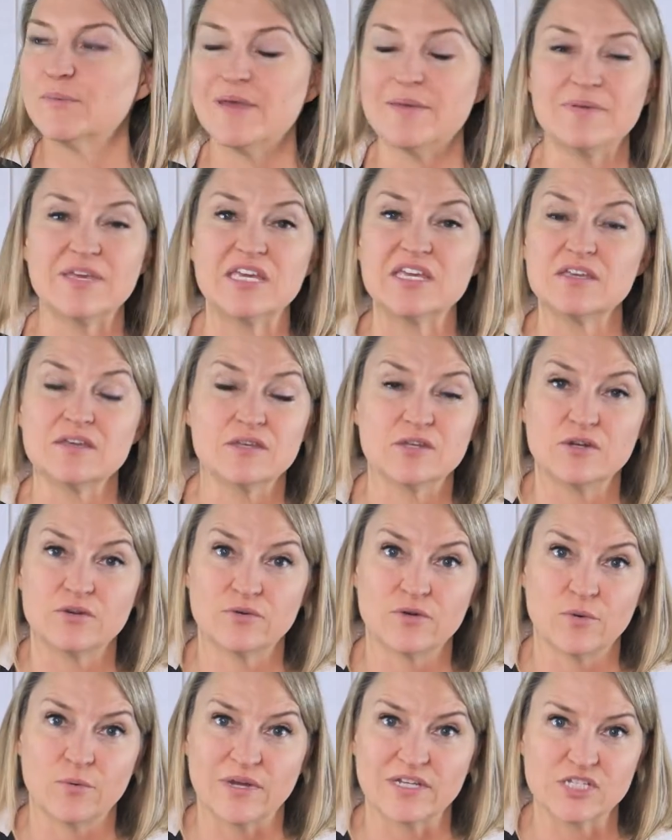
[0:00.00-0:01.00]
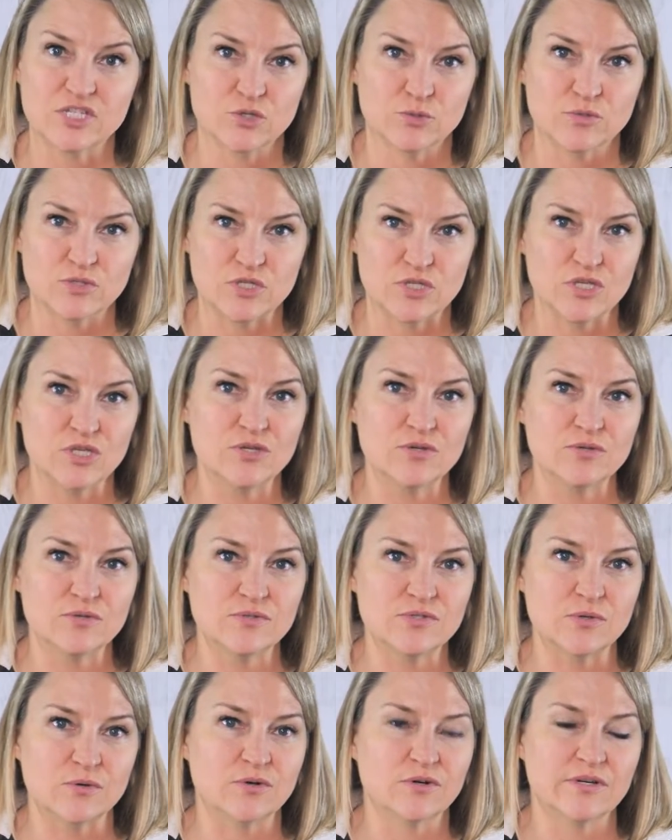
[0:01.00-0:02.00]
But maybe you don't know what tool to
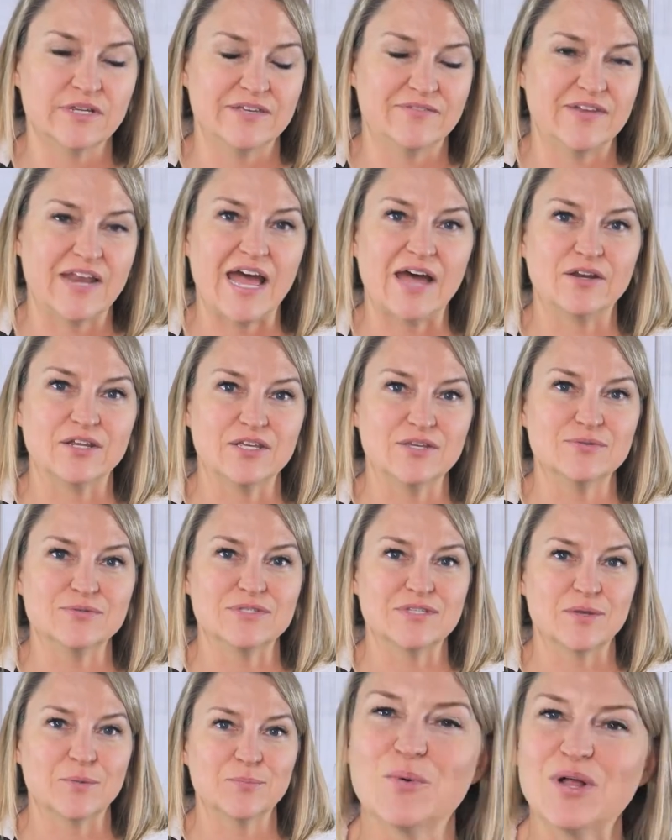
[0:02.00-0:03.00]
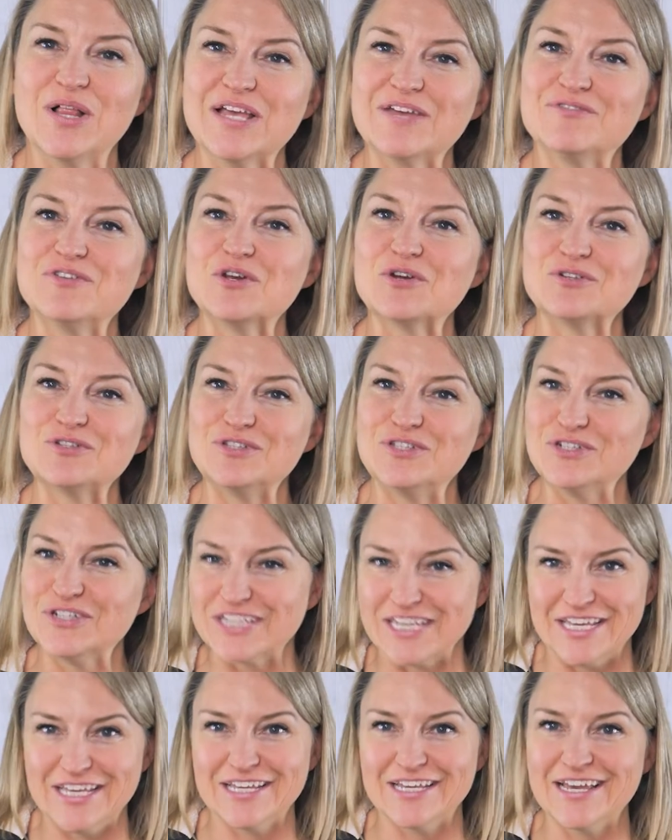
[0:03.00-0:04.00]
use or even how to use them. Well, if you're
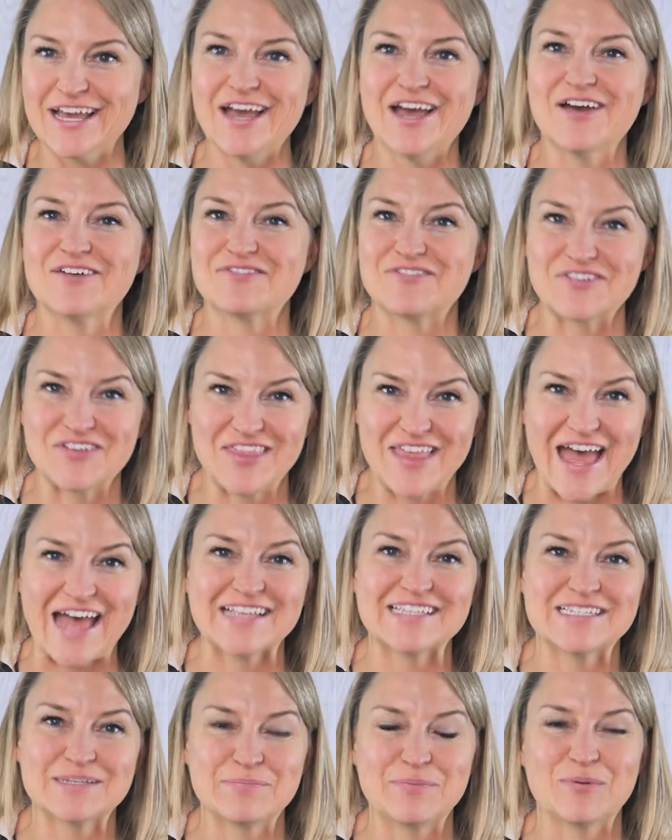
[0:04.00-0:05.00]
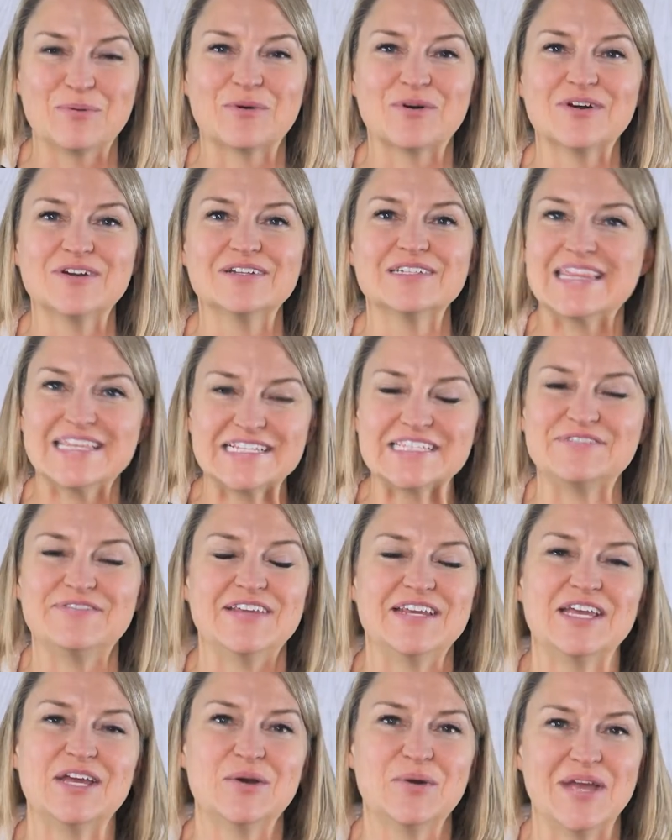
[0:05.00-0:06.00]
looking for that support. This
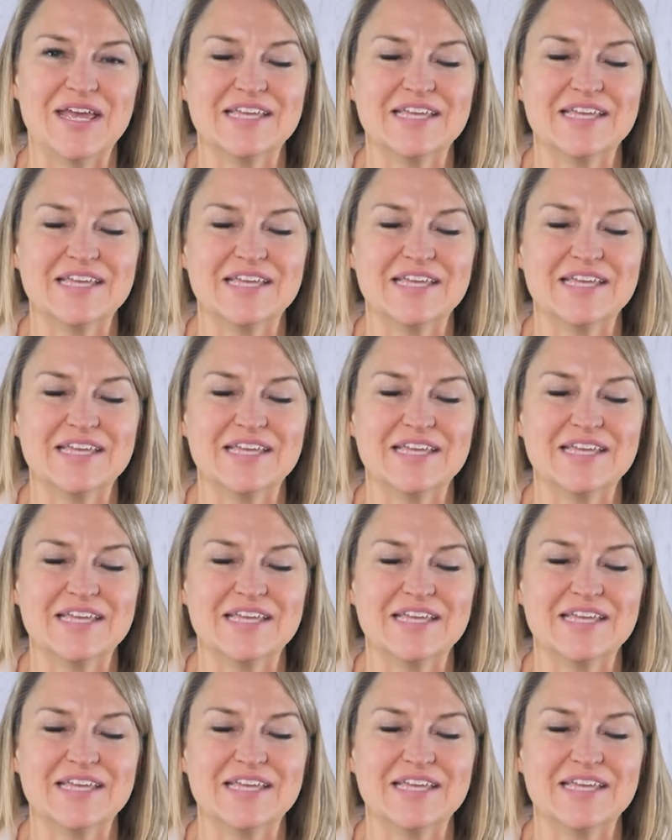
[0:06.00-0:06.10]
video